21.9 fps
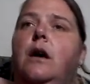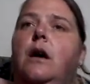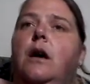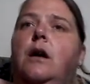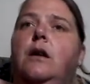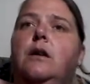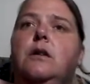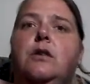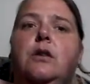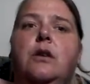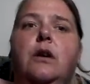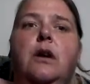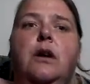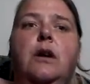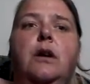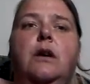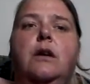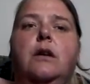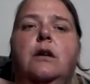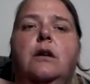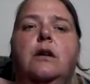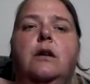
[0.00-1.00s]
And it's
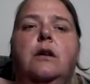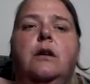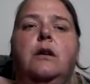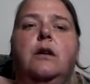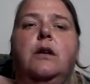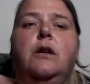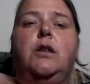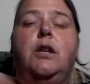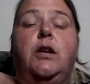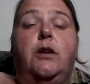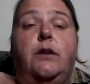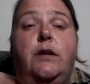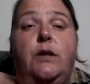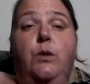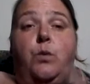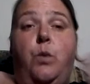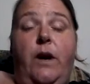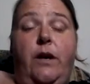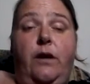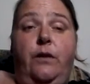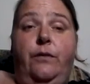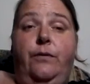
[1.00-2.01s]
like, there is
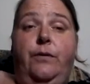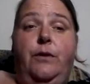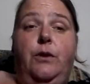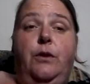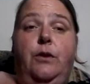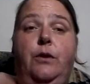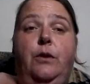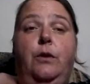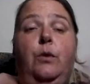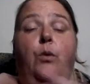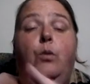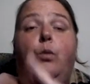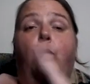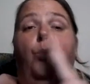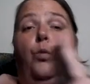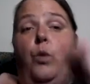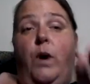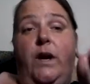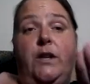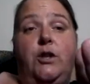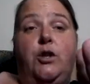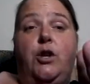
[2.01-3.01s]
one of you,
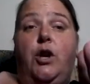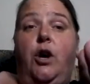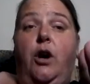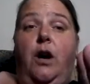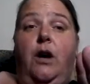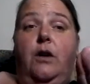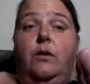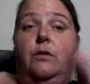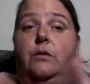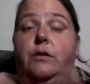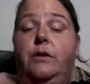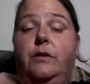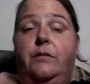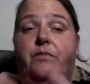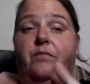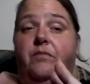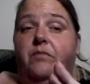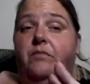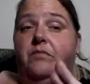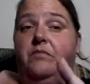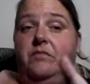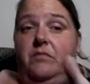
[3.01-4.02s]
one child.
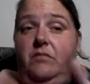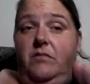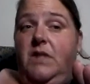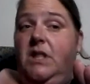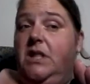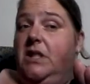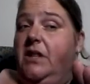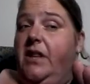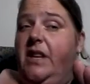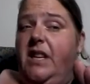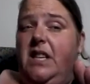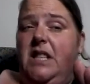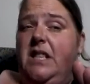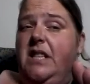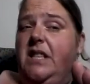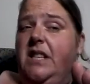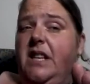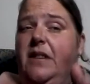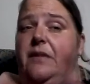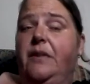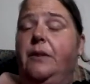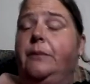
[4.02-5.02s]
I think he's
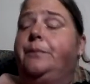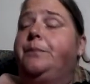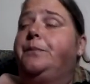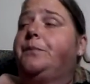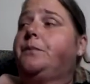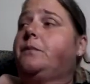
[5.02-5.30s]
7.